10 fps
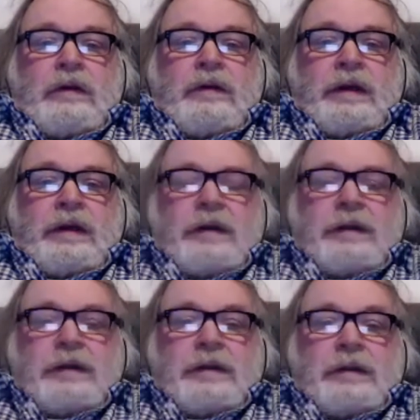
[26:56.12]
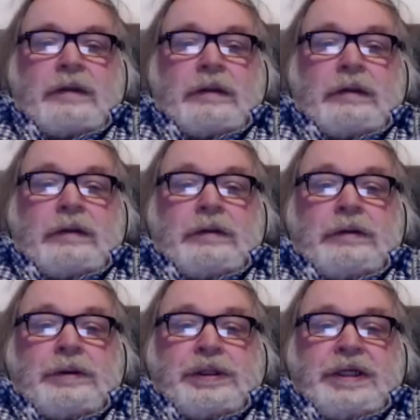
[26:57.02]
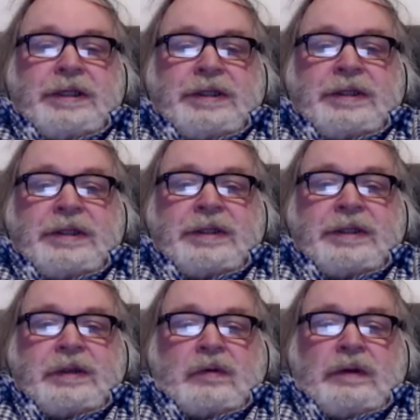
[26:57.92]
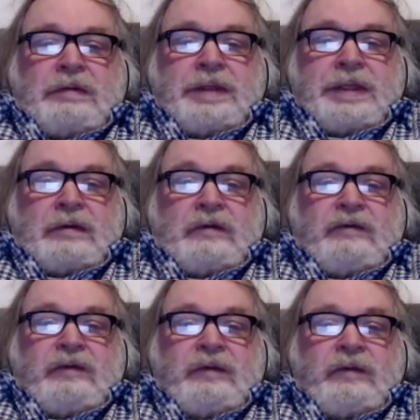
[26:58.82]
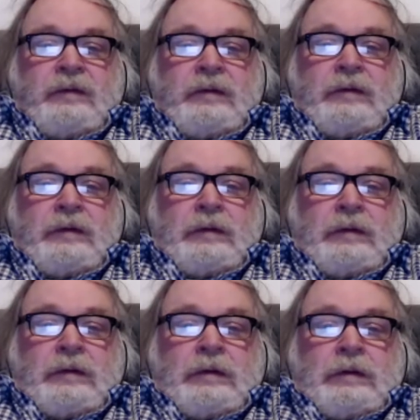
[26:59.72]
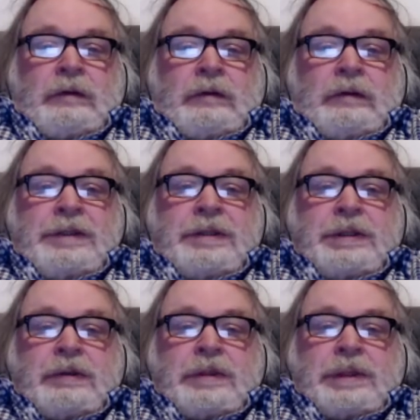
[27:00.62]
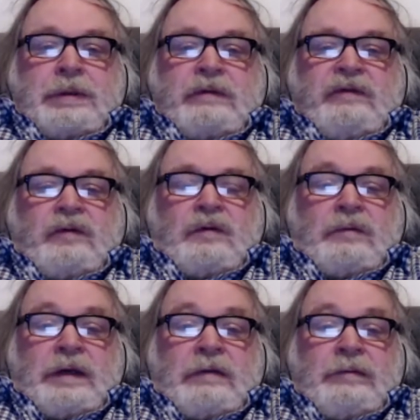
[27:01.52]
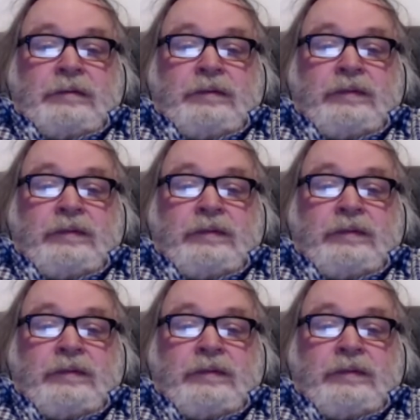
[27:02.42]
that Jesus saw himself as a Jewish reformer